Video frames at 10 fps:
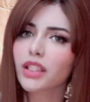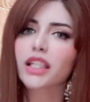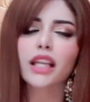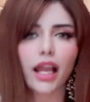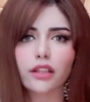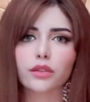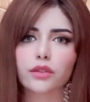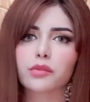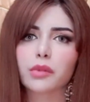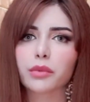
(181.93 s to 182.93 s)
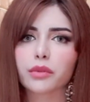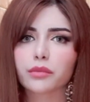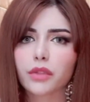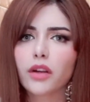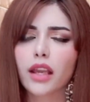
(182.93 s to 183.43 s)
can handle those people.
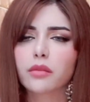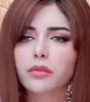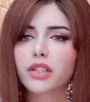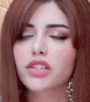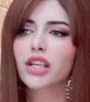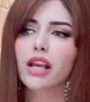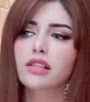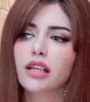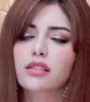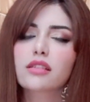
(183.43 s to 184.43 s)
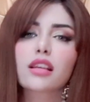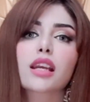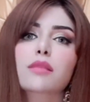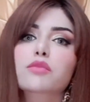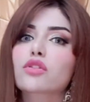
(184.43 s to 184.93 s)
Oh yeah, because she has like the
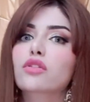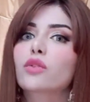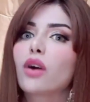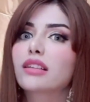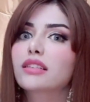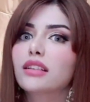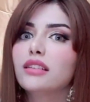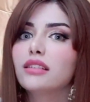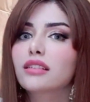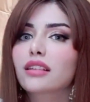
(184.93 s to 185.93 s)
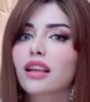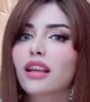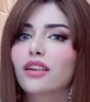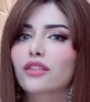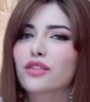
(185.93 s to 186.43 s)
same sort of qualities,
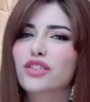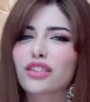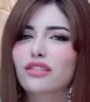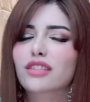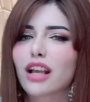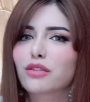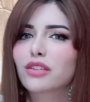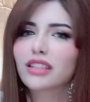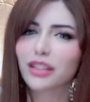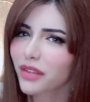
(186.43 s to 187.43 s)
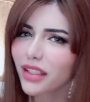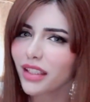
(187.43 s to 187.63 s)
so she knows how to deal with